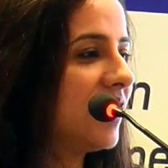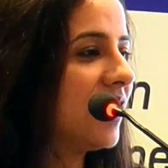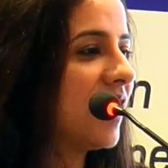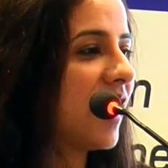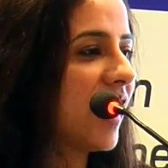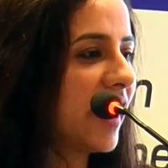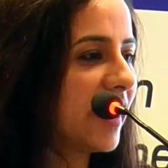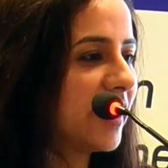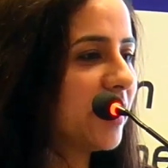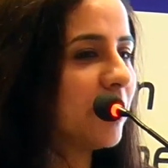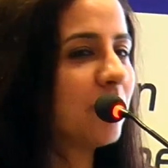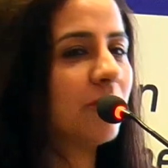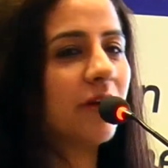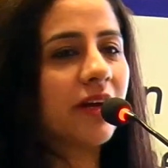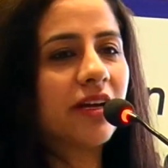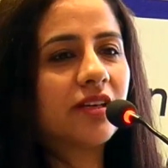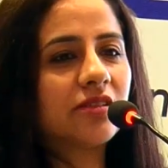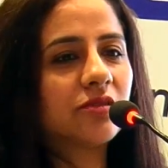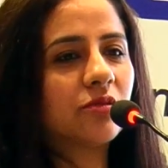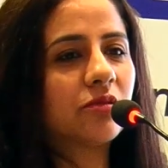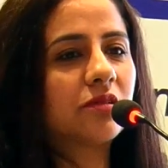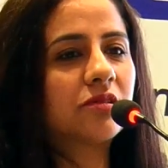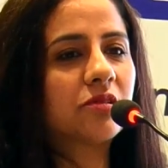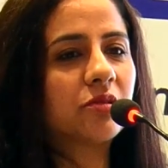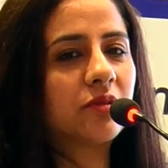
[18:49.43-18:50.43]
IUI is
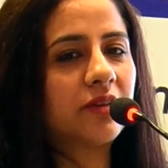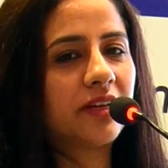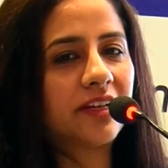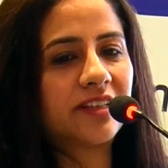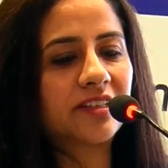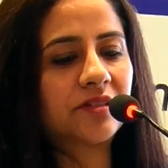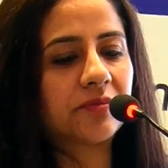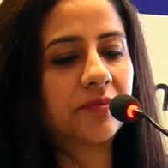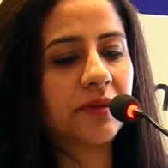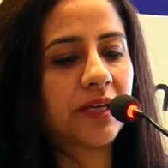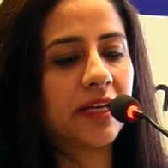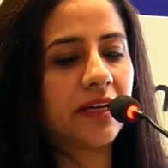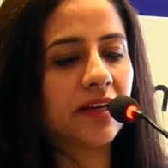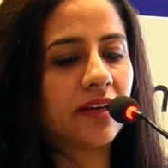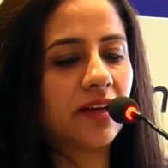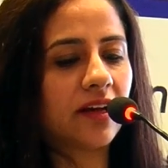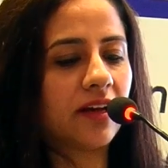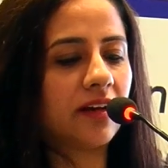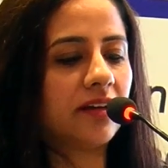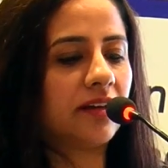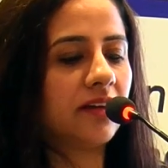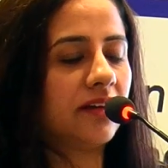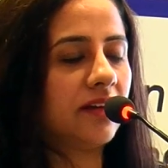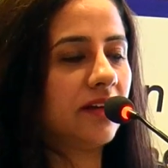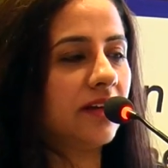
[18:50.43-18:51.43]
also less being
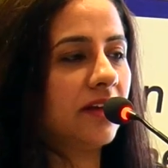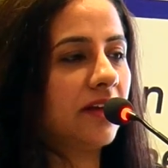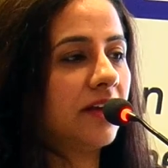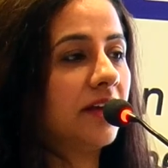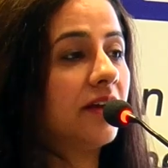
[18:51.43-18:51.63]
done.